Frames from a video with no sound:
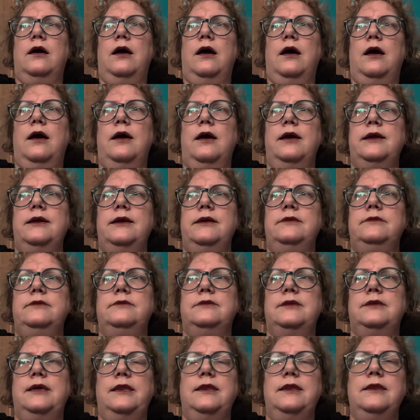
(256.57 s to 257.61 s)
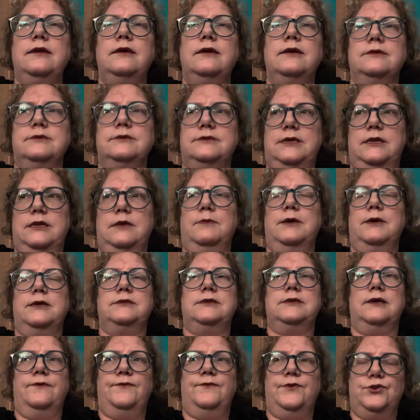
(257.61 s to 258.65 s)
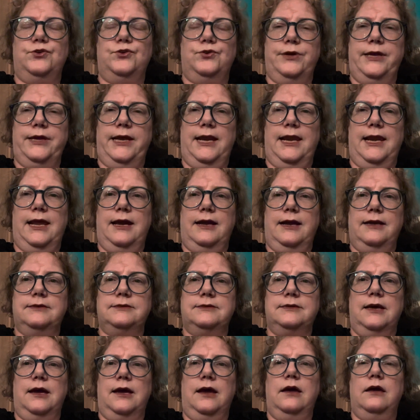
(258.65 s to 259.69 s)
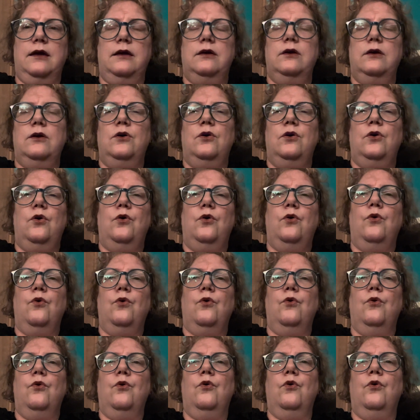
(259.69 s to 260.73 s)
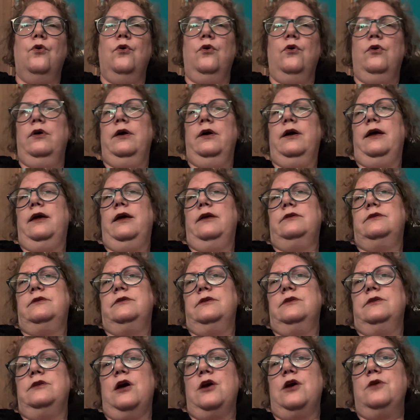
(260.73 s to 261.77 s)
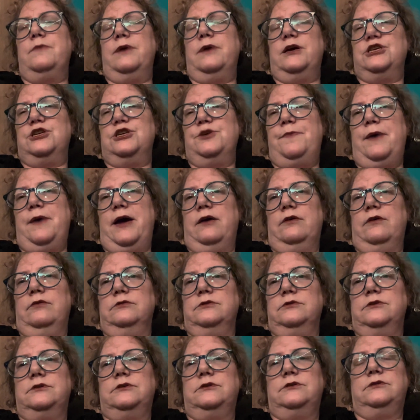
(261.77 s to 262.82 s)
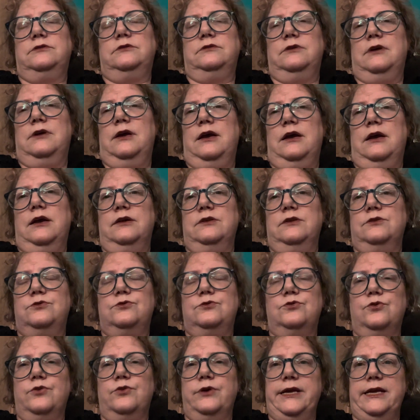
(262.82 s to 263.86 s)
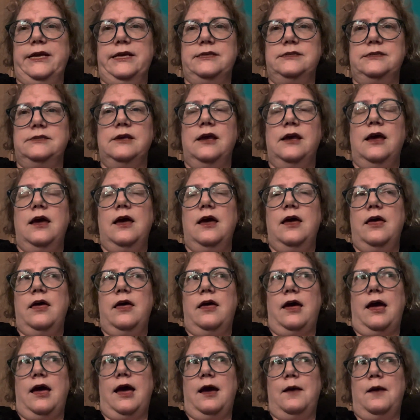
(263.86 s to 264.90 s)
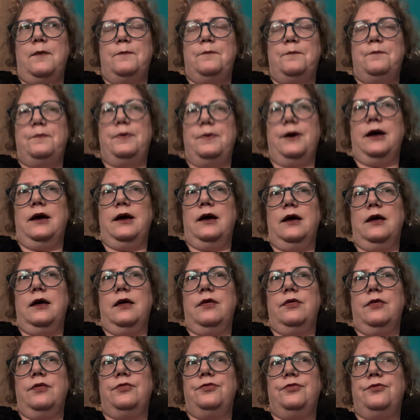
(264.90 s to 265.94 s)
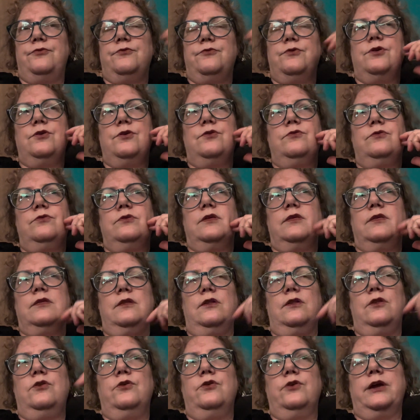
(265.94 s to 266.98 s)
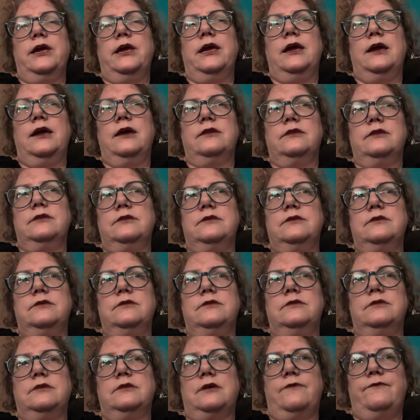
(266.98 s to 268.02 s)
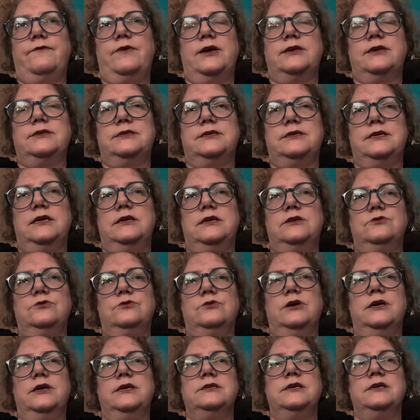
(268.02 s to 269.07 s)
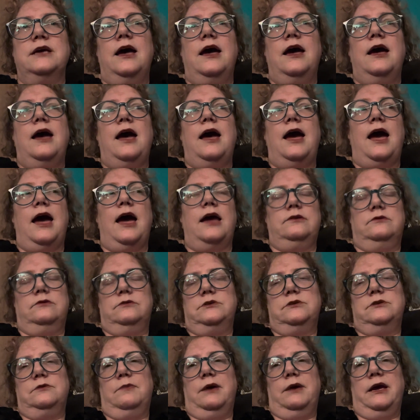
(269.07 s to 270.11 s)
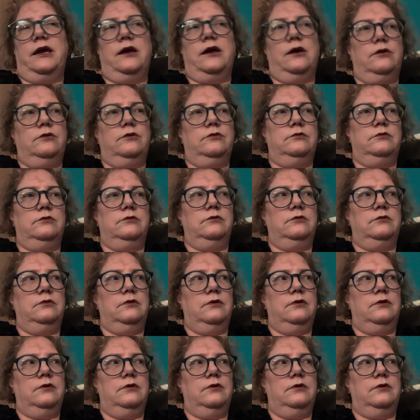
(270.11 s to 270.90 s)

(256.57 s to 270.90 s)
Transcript: I didn't consider myself a toy collector or to know much about toys. But through the looking at diversity in toys, and also my own